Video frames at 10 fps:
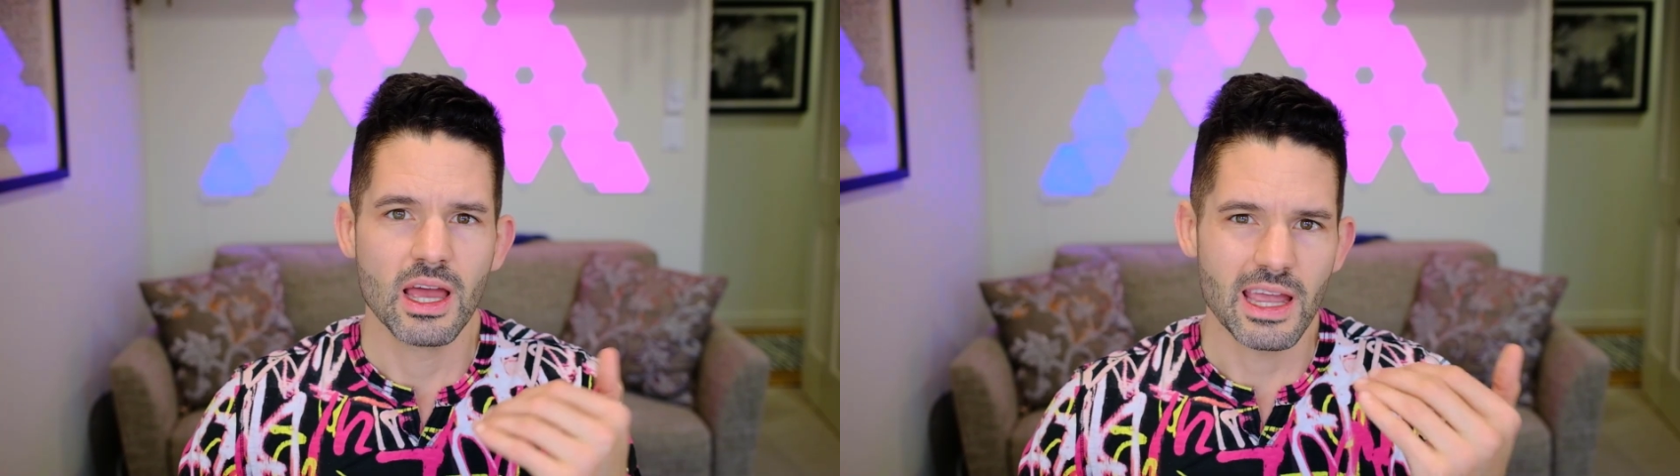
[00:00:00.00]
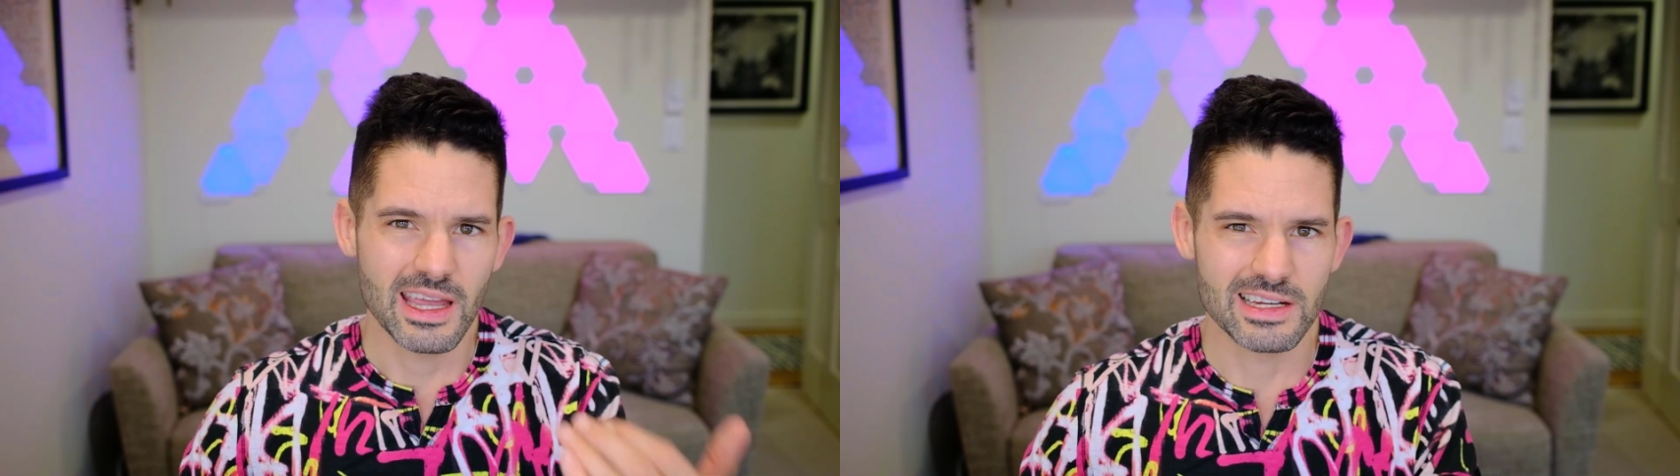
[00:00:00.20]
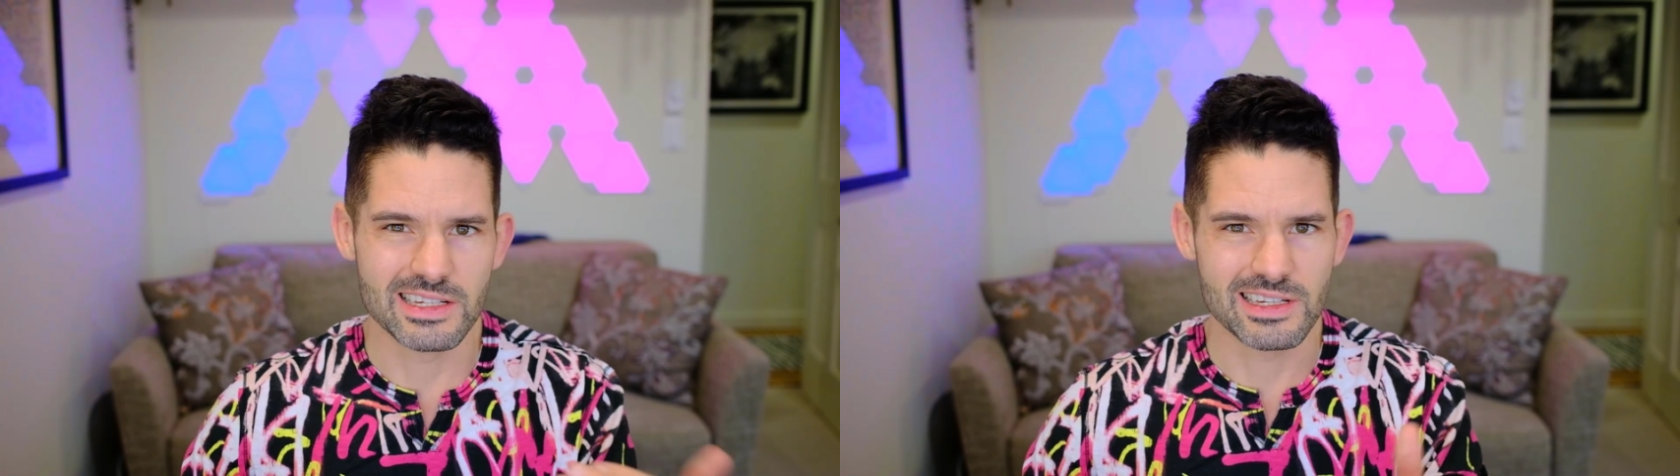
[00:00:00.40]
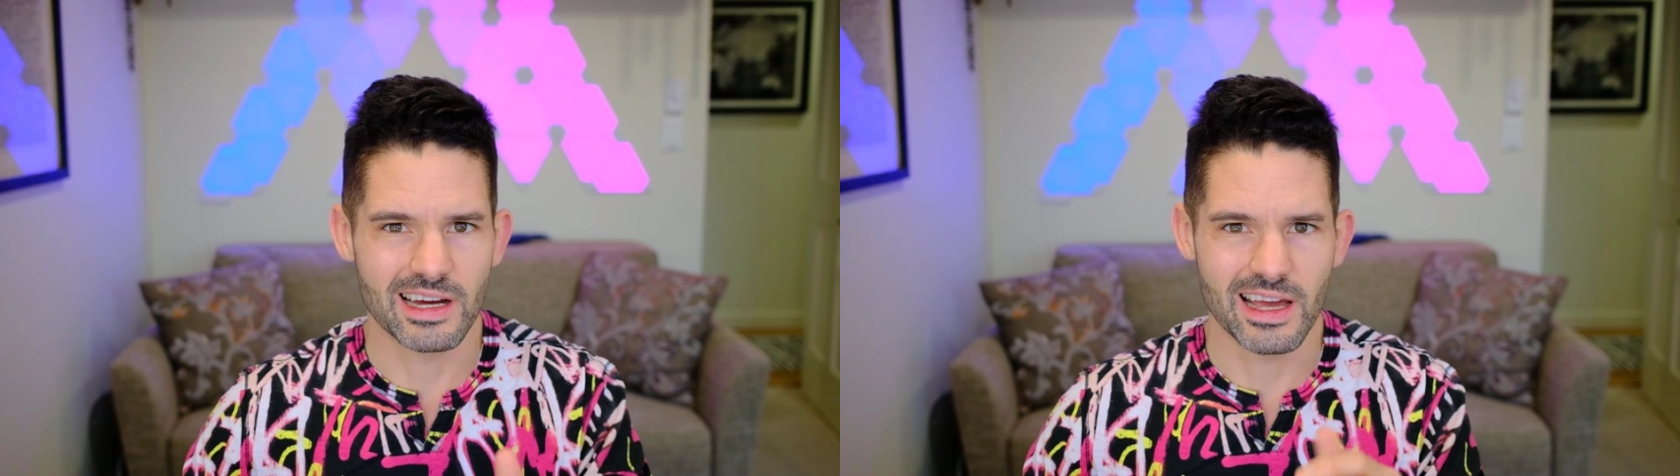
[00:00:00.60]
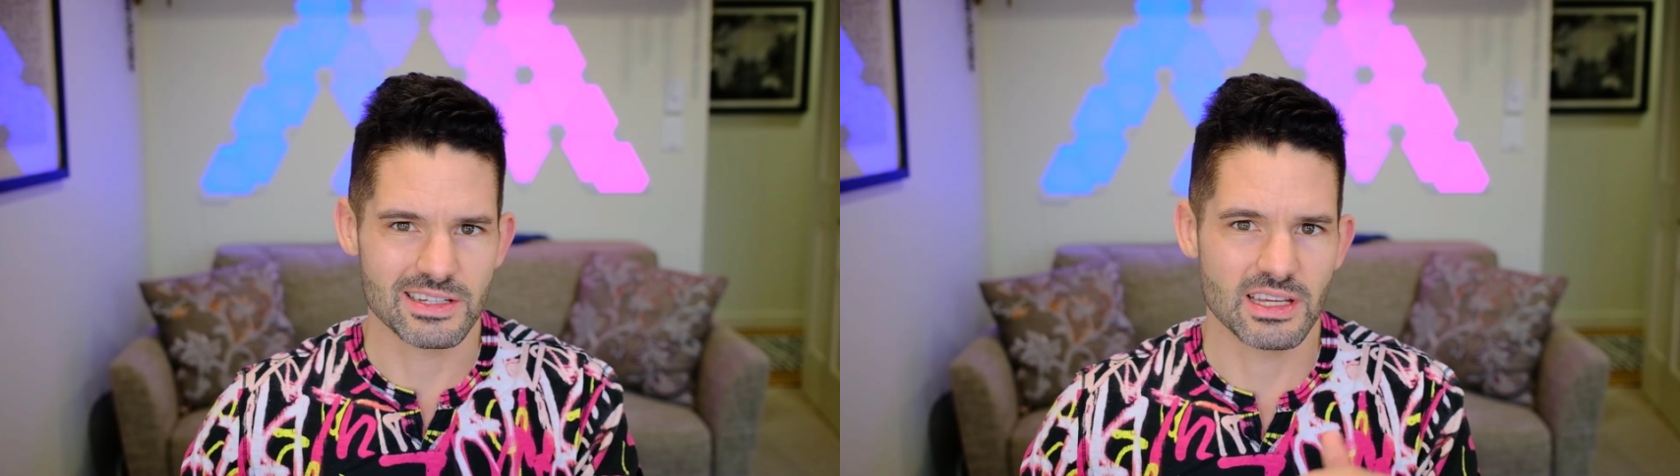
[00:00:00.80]
it does not
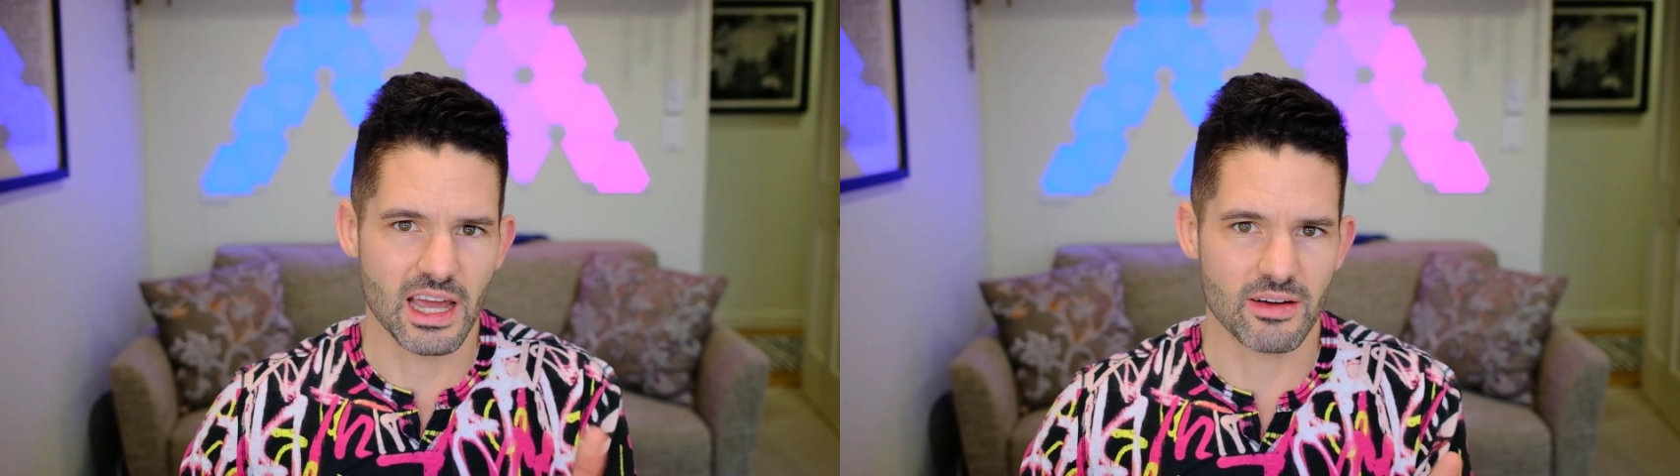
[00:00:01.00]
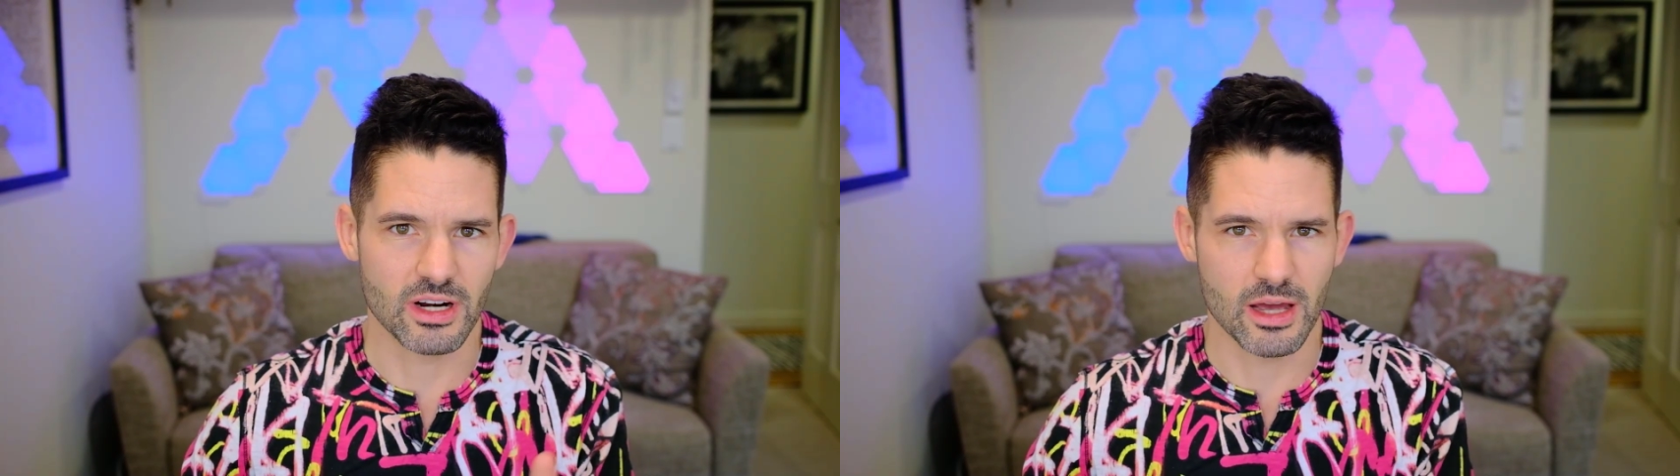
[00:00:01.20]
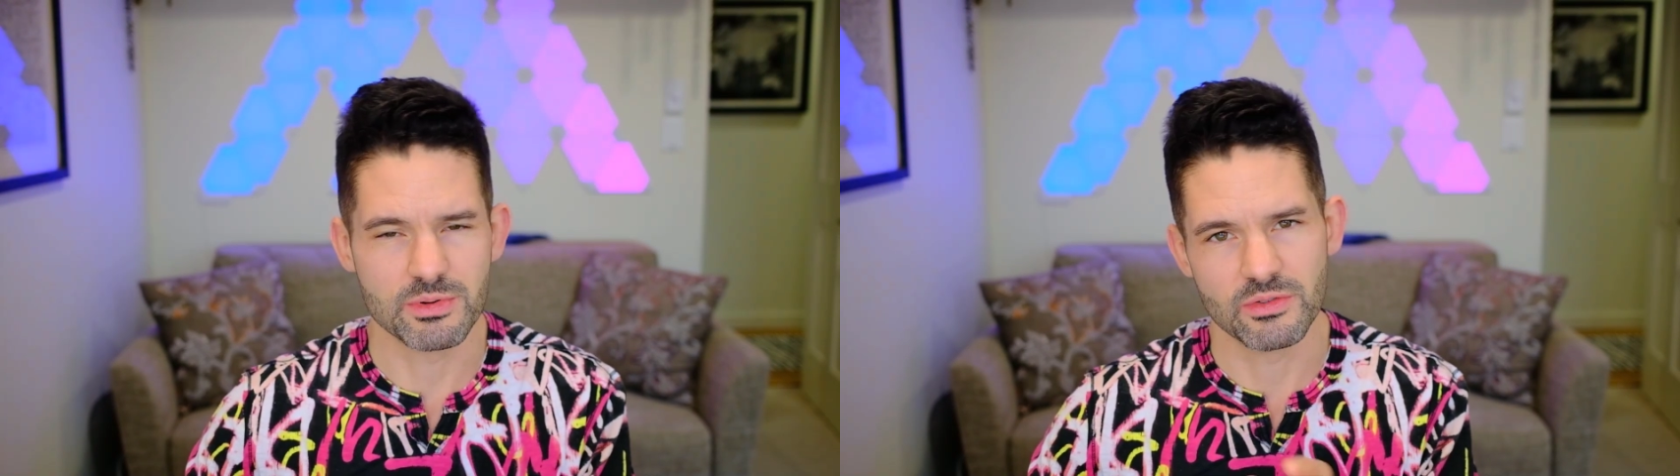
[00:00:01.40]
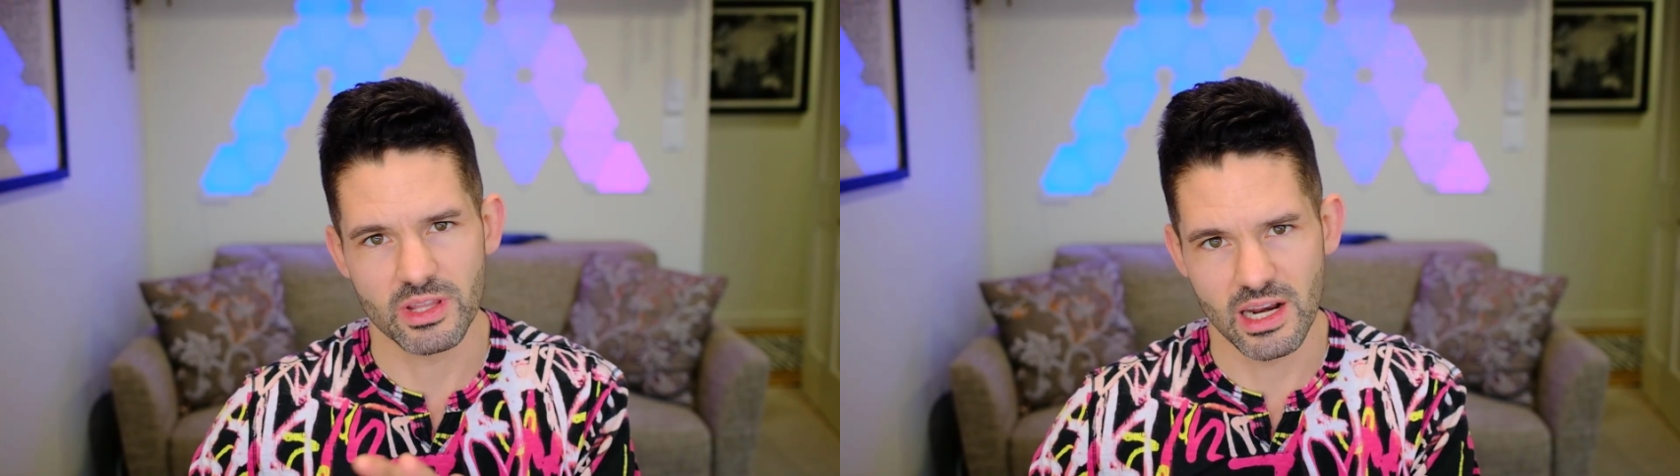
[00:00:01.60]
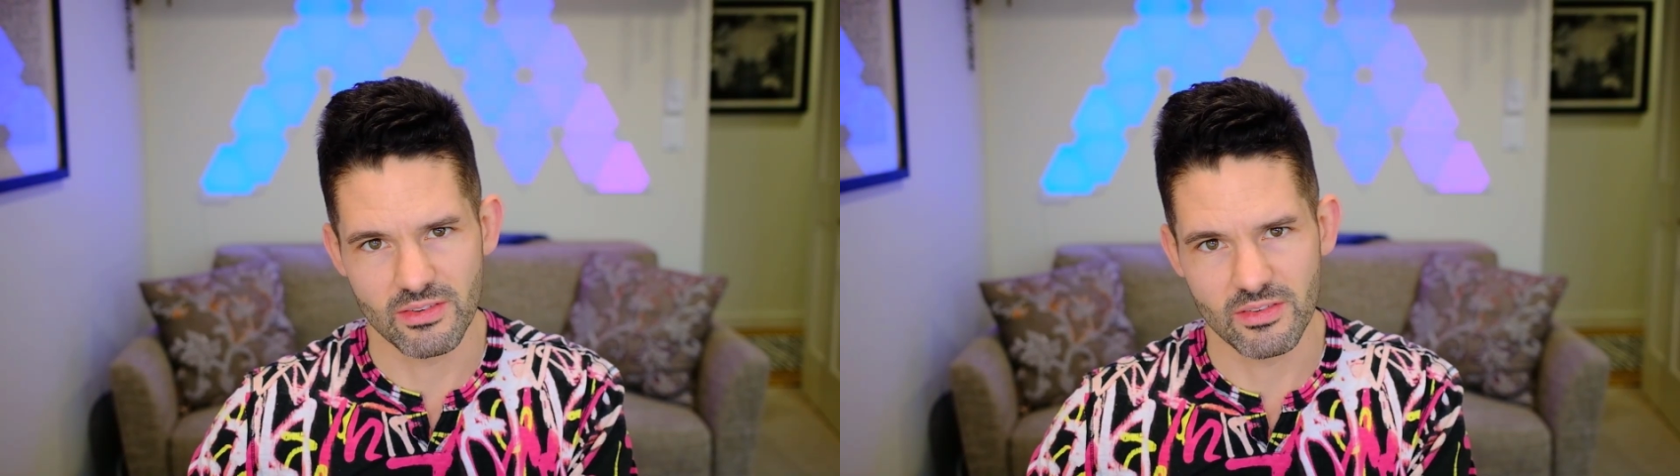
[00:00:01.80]
actually have an option for
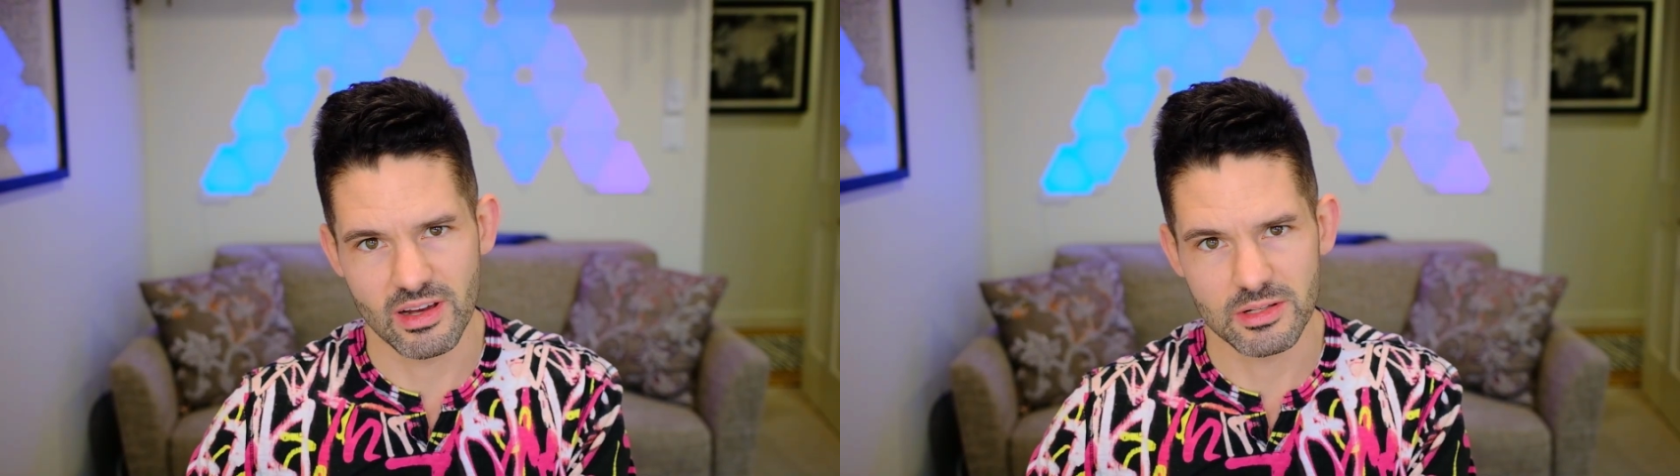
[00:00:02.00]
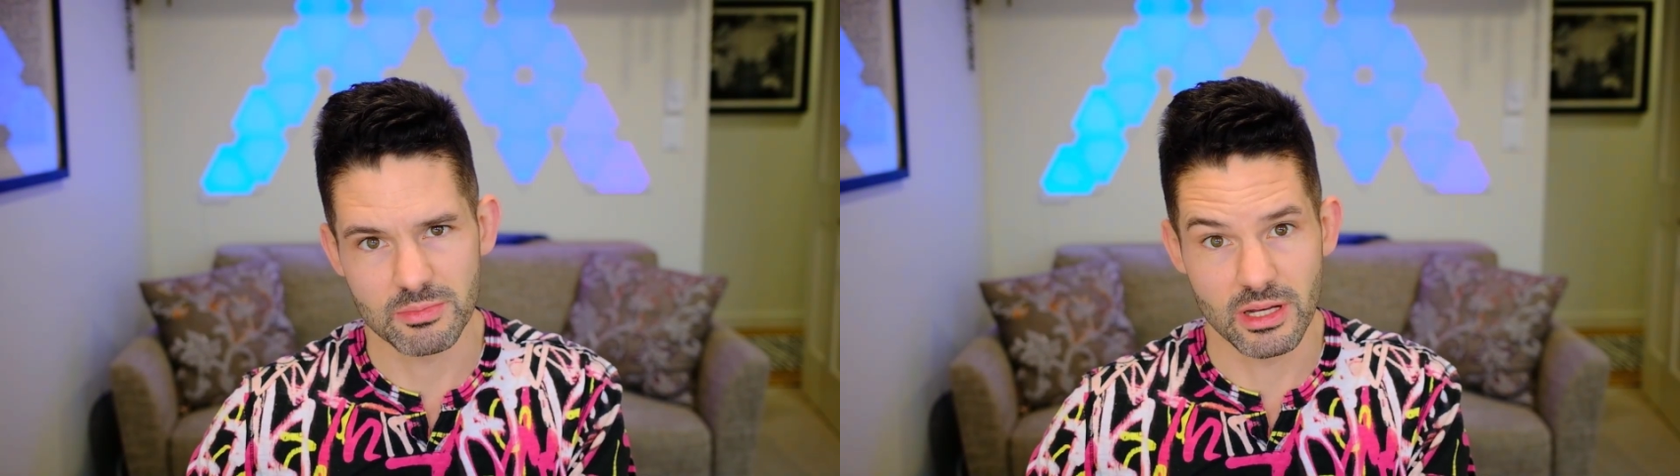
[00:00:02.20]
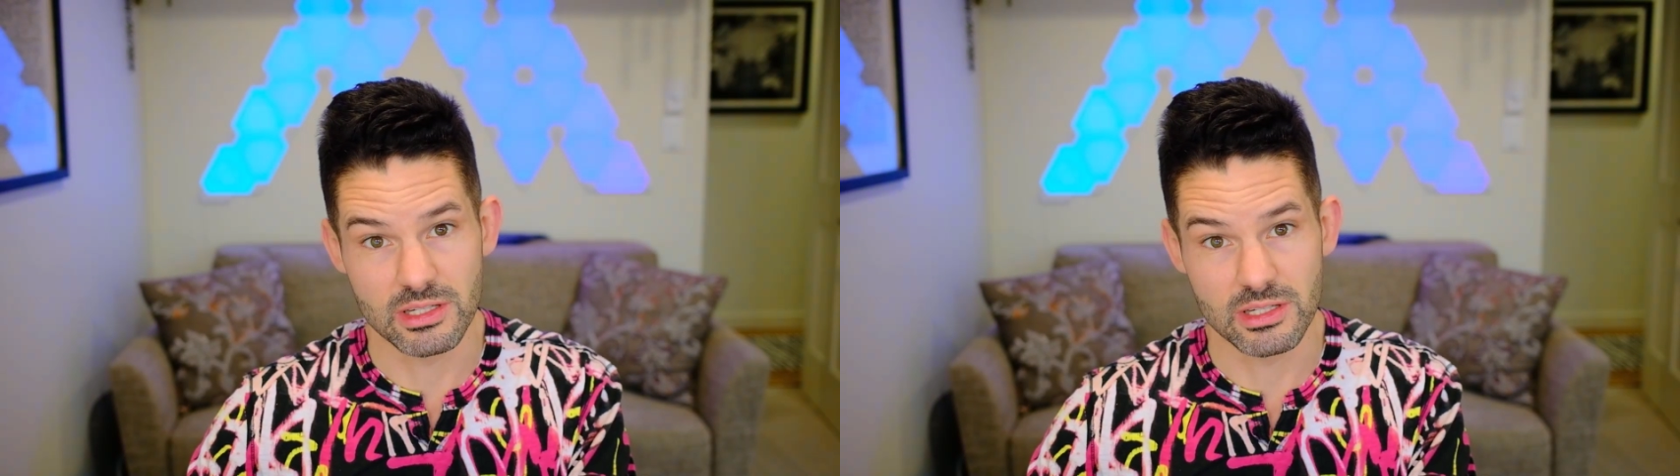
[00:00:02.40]
that FFX button.